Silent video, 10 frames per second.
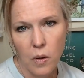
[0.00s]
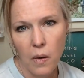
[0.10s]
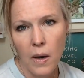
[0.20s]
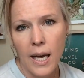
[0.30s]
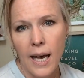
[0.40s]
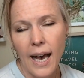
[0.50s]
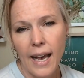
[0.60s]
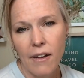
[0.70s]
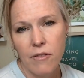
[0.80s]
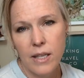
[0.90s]
So
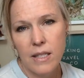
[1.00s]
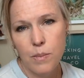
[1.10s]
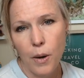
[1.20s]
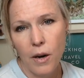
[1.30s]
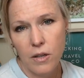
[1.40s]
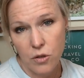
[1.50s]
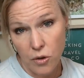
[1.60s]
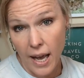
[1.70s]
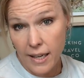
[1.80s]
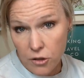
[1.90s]
I have these park
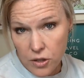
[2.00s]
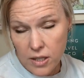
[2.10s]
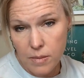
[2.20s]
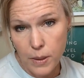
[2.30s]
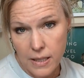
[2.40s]
strategies,